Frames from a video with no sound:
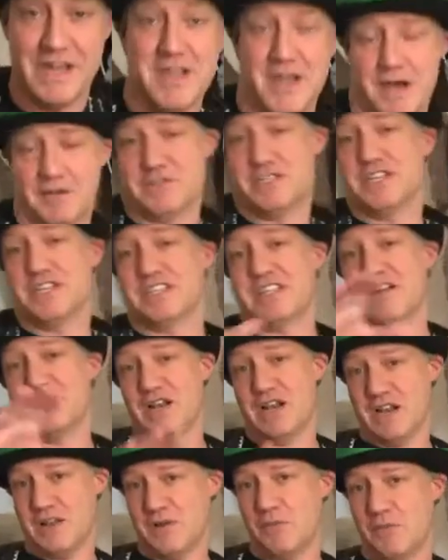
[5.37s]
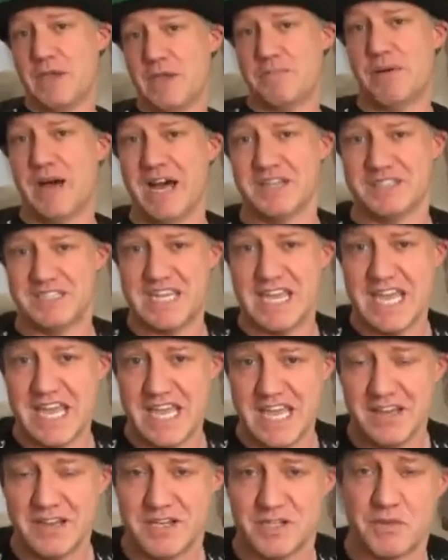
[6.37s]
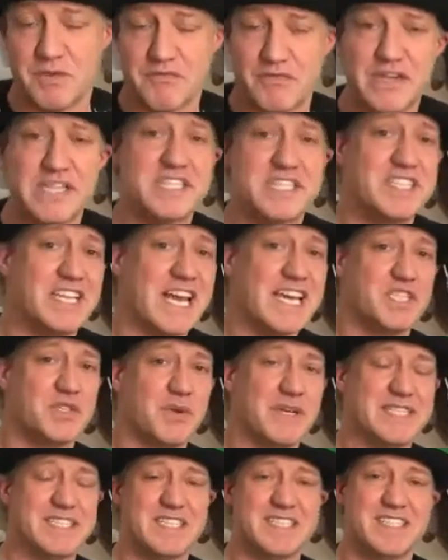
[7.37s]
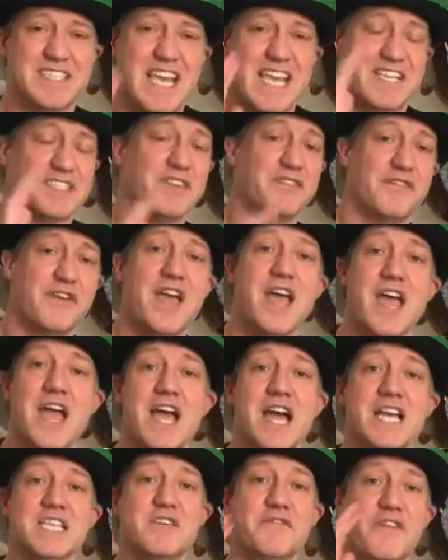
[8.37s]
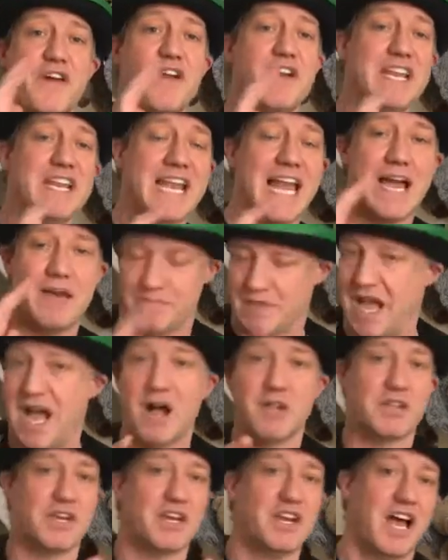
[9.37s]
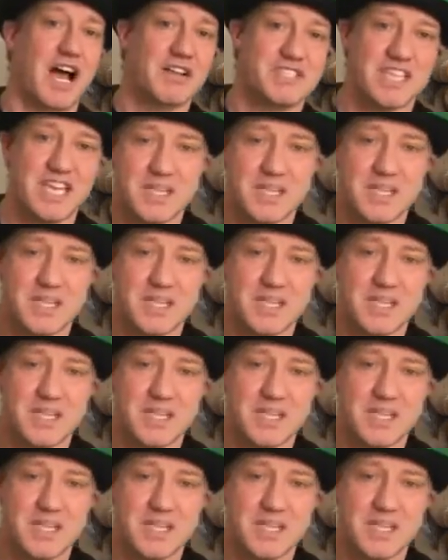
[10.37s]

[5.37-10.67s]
I was just having a little wee party here because we've reached day 26 of... It's a very Hold on, I'll turn the